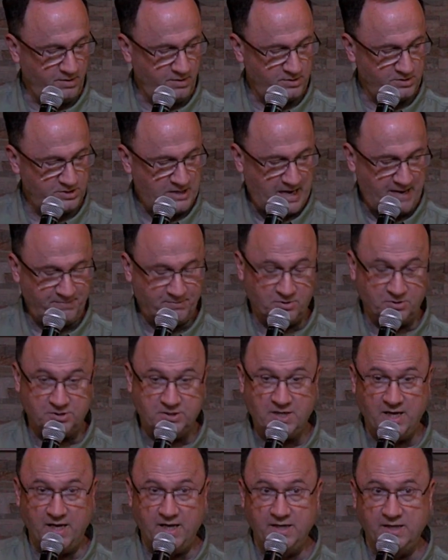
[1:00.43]
chapter
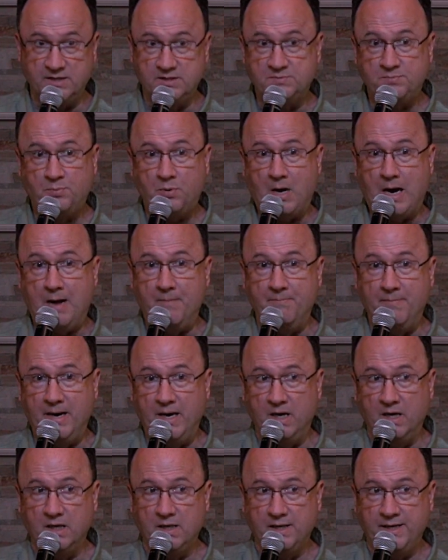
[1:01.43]
10 is
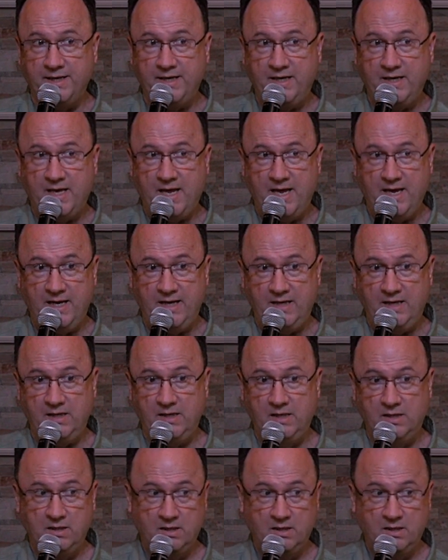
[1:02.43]
primarily a